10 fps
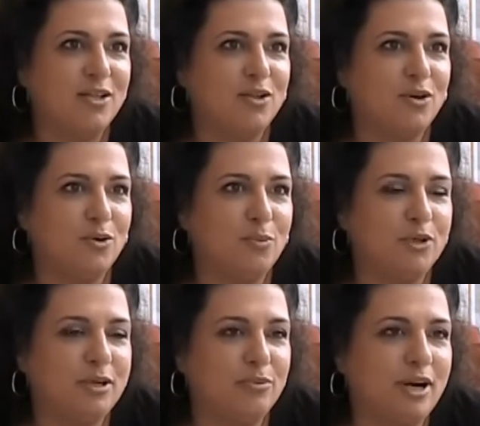to
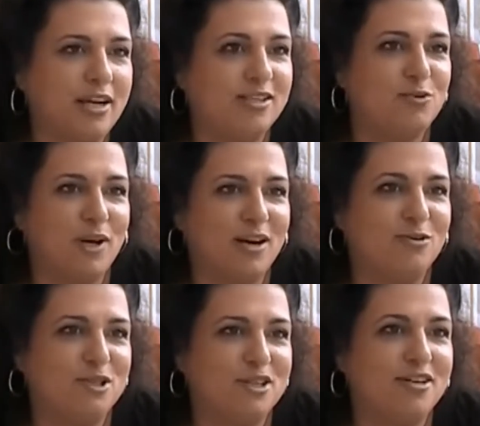put in practice what I
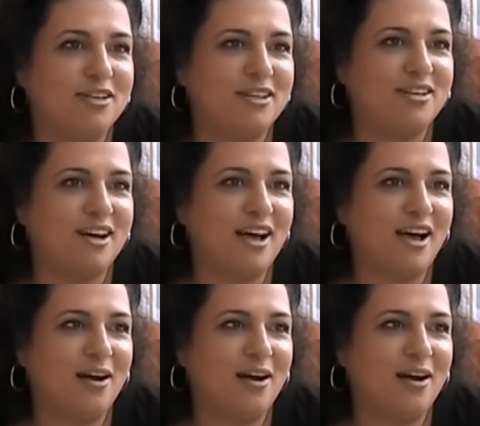was learning